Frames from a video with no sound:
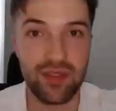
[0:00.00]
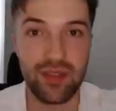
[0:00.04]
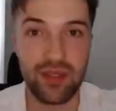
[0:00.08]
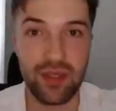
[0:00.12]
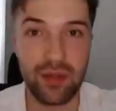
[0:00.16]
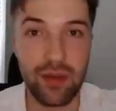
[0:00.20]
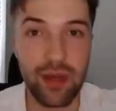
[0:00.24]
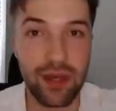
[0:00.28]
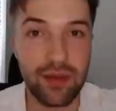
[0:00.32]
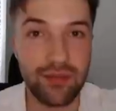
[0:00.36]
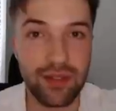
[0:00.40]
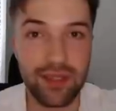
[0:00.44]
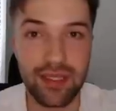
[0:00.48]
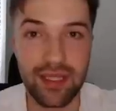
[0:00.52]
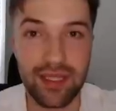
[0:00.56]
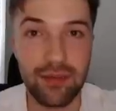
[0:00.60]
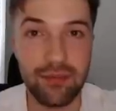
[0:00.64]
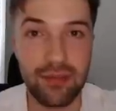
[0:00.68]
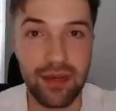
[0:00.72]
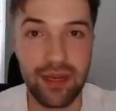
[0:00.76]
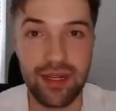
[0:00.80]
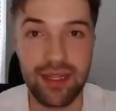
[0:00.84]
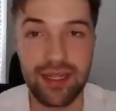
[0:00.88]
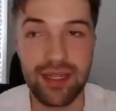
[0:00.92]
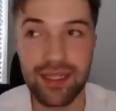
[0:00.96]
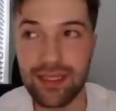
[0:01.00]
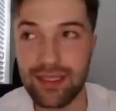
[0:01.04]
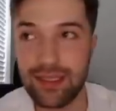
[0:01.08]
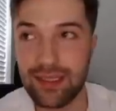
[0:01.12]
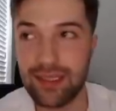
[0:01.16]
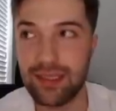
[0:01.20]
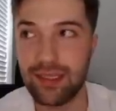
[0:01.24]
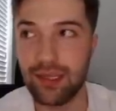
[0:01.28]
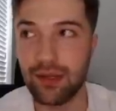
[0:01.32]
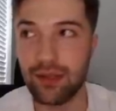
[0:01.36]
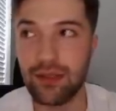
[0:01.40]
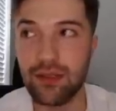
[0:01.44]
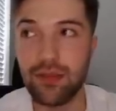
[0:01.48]
you have to think about it.
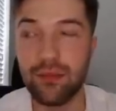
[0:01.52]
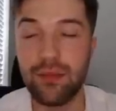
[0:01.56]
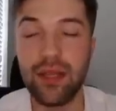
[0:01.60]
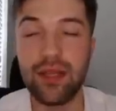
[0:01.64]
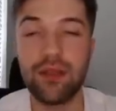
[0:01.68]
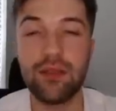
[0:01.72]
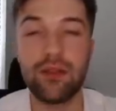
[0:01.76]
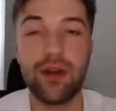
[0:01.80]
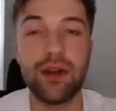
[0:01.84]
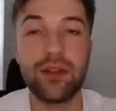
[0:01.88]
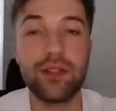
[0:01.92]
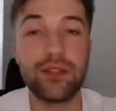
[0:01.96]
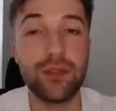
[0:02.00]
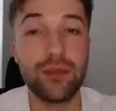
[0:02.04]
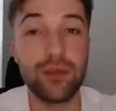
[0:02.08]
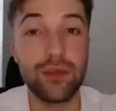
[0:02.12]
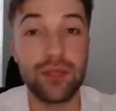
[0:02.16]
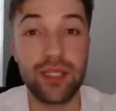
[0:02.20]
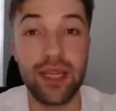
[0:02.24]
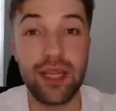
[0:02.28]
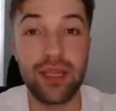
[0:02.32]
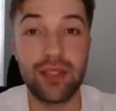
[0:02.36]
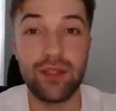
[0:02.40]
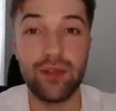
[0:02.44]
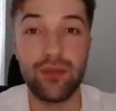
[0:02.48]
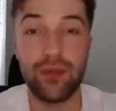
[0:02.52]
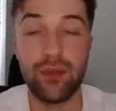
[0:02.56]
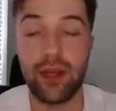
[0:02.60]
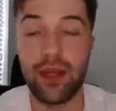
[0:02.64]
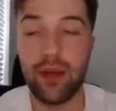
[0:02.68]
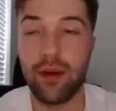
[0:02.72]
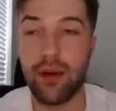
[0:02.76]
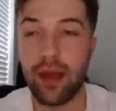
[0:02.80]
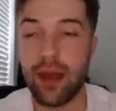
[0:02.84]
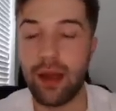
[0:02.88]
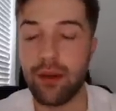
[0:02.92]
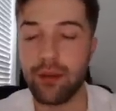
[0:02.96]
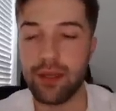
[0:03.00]
It does make logical sense for
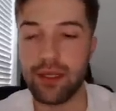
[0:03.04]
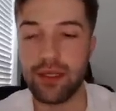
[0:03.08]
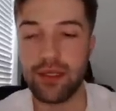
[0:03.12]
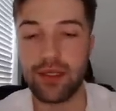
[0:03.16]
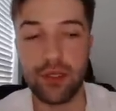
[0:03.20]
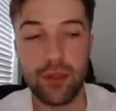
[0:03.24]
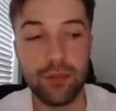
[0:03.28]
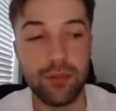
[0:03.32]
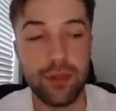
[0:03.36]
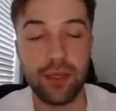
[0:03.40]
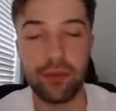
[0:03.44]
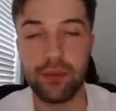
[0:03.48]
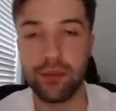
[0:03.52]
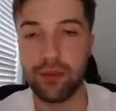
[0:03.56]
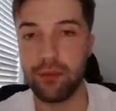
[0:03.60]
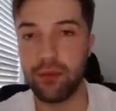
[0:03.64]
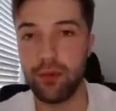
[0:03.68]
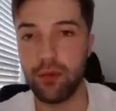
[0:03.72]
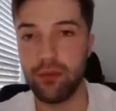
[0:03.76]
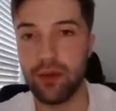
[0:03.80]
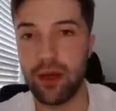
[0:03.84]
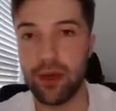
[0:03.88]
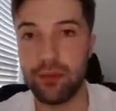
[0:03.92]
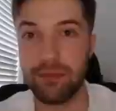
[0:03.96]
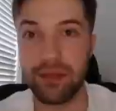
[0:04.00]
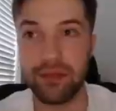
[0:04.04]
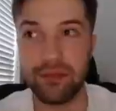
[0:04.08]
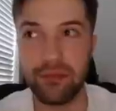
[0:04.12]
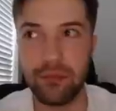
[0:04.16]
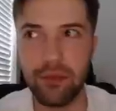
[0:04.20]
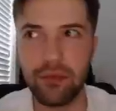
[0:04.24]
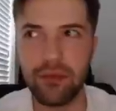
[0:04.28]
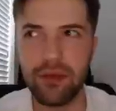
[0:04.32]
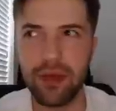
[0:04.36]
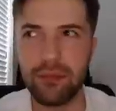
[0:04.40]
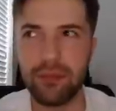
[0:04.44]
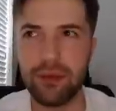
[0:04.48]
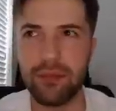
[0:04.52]
now Howie to be able to move up. He's
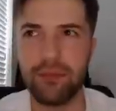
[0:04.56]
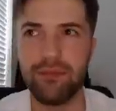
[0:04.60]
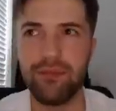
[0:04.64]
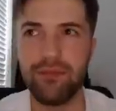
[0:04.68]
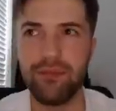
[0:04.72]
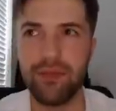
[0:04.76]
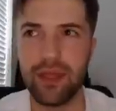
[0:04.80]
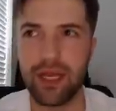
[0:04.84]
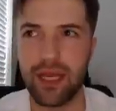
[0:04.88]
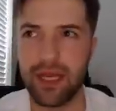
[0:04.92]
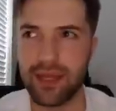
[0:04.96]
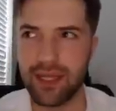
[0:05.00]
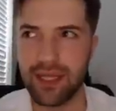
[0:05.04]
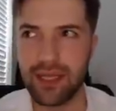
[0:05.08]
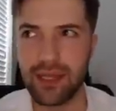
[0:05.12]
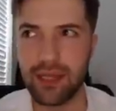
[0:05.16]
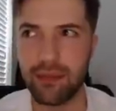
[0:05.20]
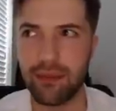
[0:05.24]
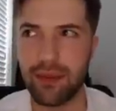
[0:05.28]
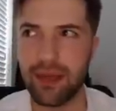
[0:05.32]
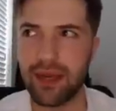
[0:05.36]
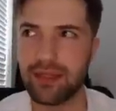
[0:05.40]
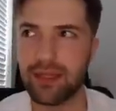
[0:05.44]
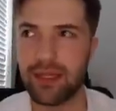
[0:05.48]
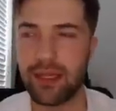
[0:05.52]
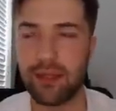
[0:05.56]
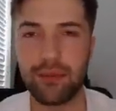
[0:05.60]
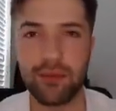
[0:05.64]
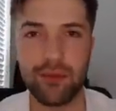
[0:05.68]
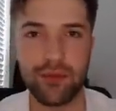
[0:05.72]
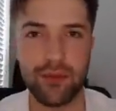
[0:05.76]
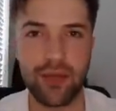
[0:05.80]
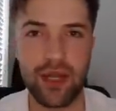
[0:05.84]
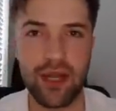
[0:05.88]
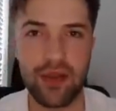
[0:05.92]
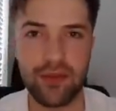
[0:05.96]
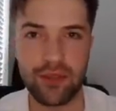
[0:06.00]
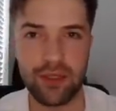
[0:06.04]
moved up in, I think, the past couple
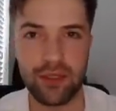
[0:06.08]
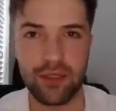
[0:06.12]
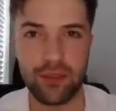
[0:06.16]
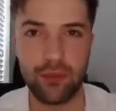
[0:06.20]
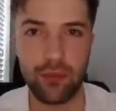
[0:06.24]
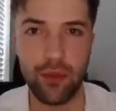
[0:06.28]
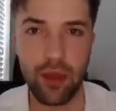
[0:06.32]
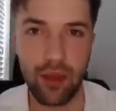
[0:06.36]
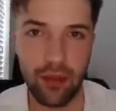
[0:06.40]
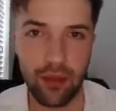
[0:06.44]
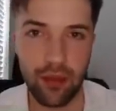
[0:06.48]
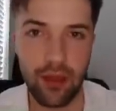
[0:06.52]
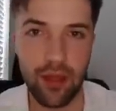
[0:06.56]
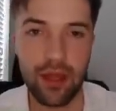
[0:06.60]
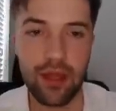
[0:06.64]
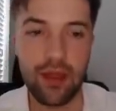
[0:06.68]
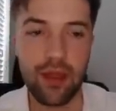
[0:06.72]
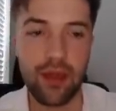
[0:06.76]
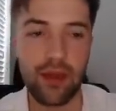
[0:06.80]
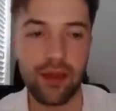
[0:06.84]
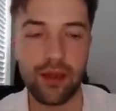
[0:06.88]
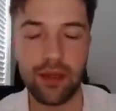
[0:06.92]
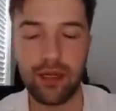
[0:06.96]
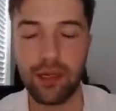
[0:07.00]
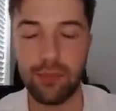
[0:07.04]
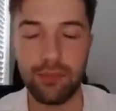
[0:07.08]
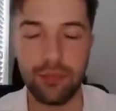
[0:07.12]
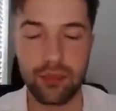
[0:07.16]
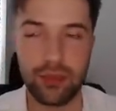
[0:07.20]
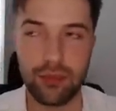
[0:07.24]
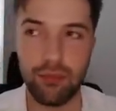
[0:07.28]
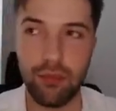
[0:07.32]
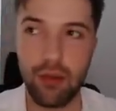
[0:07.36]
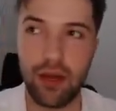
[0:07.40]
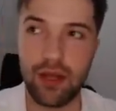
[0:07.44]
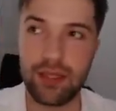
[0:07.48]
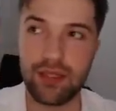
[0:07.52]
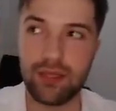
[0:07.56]
drafts as well. A couple
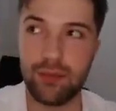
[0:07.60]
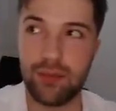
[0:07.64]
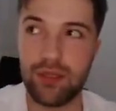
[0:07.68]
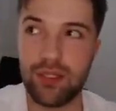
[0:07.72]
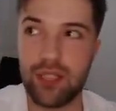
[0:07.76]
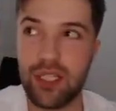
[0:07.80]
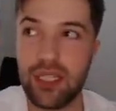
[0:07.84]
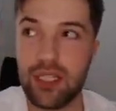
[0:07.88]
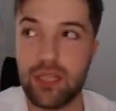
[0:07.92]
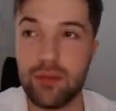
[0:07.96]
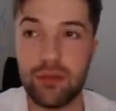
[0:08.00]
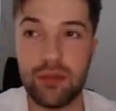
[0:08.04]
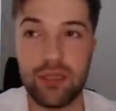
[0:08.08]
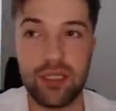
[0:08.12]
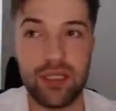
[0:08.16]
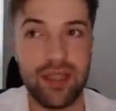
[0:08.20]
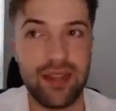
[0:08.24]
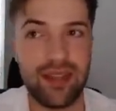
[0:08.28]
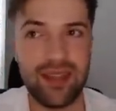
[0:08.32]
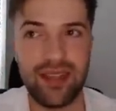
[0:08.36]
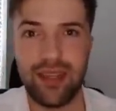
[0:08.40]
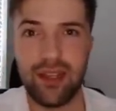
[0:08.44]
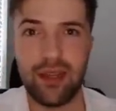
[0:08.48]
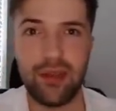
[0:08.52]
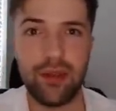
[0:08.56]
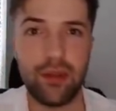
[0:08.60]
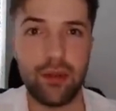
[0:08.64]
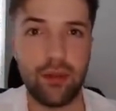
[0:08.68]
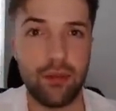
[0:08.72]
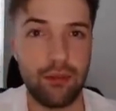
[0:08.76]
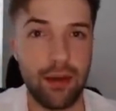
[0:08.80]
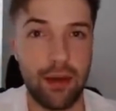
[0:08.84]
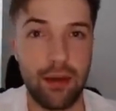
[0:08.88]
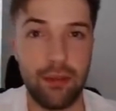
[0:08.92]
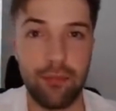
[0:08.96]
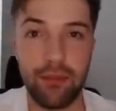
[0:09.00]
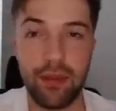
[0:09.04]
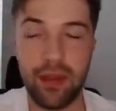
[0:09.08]
spots, which he's sent like a third
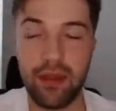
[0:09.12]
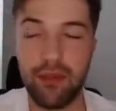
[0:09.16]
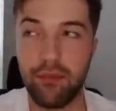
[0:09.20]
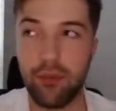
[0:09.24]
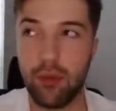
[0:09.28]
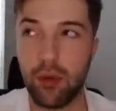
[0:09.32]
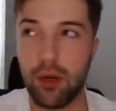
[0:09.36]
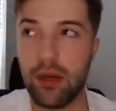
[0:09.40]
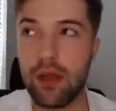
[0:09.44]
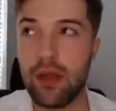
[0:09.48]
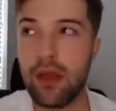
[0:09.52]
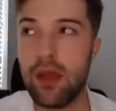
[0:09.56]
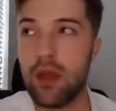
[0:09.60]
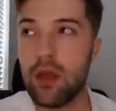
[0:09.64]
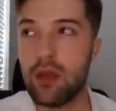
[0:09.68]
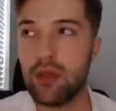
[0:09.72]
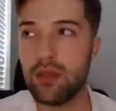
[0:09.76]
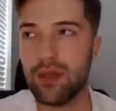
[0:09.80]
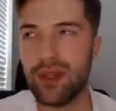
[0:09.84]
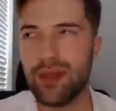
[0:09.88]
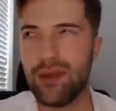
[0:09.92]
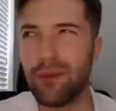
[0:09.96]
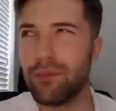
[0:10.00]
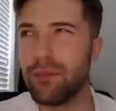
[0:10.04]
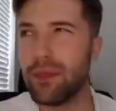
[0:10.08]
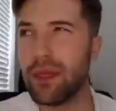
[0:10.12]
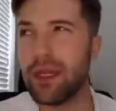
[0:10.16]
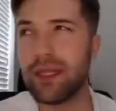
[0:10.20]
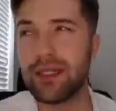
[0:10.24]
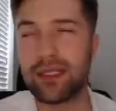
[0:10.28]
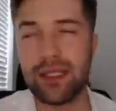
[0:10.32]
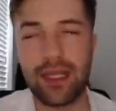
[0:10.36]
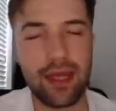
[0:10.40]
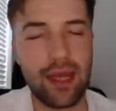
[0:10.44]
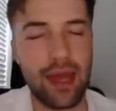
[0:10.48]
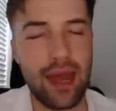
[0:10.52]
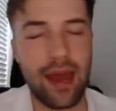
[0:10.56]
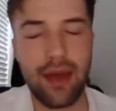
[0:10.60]
round pick for. So I don't think
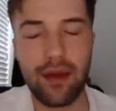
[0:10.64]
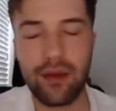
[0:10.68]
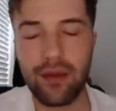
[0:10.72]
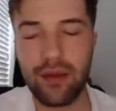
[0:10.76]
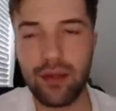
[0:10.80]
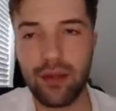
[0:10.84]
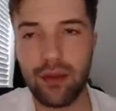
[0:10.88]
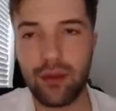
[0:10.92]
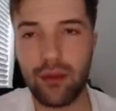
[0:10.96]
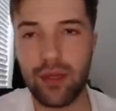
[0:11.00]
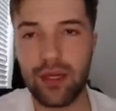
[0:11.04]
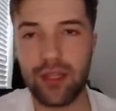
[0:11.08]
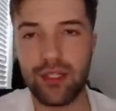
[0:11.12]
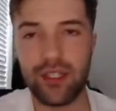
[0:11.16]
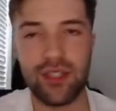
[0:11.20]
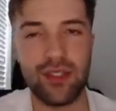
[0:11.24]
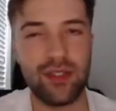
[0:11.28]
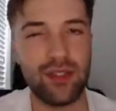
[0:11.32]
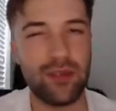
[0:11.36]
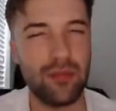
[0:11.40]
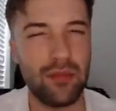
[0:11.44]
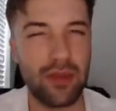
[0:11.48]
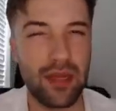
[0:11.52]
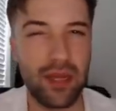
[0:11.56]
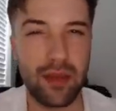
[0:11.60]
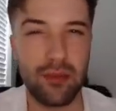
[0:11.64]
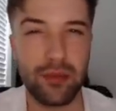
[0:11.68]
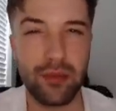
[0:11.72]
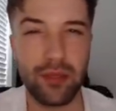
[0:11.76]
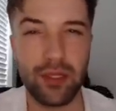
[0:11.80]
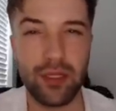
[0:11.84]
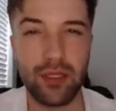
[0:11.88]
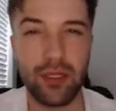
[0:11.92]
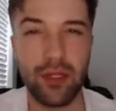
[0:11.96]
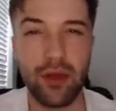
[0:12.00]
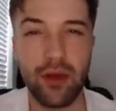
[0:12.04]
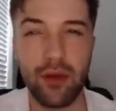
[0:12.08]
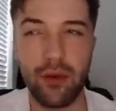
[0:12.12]
it's out of the question to be able to
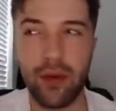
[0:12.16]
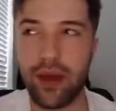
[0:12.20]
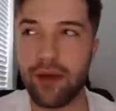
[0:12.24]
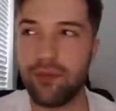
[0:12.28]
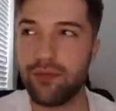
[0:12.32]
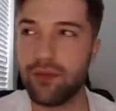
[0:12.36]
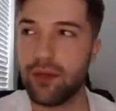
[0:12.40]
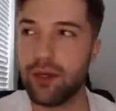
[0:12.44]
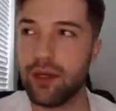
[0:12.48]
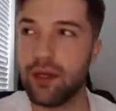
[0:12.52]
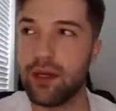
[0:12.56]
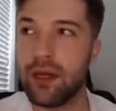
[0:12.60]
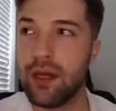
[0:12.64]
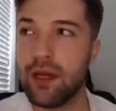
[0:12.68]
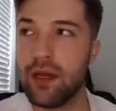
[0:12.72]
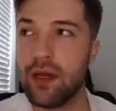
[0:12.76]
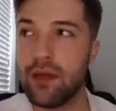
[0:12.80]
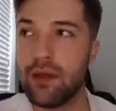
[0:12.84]
go after,